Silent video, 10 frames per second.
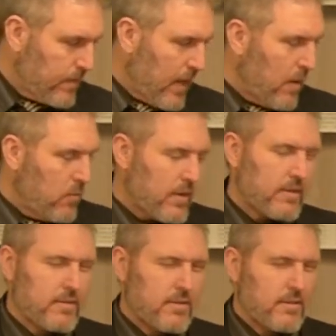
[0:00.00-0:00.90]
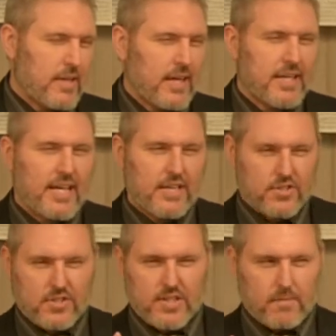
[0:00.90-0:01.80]
I want to kind of catch
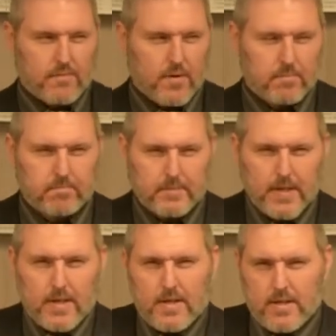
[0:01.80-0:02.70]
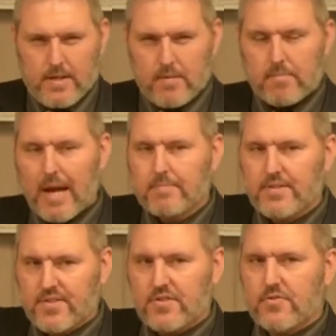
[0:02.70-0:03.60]
us up from in
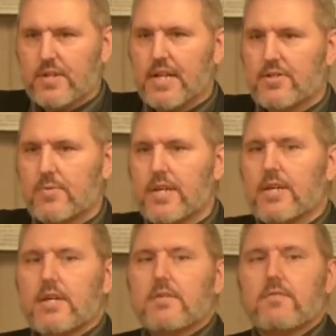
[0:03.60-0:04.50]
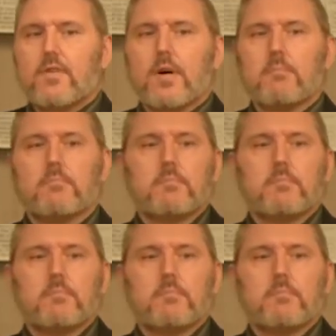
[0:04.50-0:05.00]
Baptist history next week from